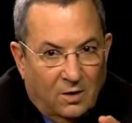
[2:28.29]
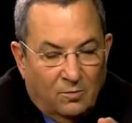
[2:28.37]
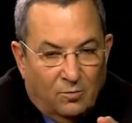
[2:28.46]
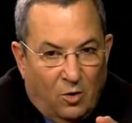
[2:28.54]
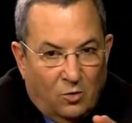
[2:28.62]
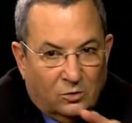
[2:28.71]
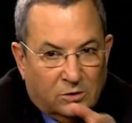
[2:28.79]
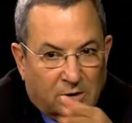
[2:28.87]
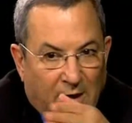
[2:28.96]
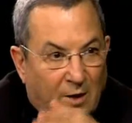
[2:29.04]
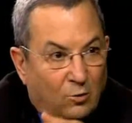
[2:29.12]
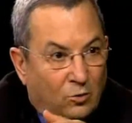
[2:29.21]

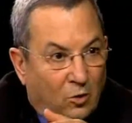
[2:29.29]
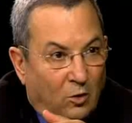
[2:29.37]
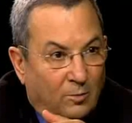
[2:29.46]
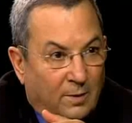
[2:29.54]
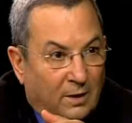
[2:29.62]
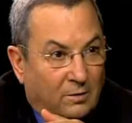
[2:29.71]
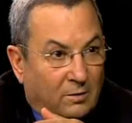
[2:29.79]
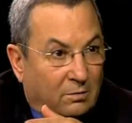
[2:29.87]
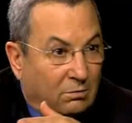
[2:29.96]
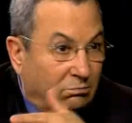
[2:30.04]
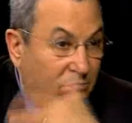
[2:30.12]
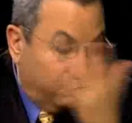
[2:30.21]
both Ehud Olmert,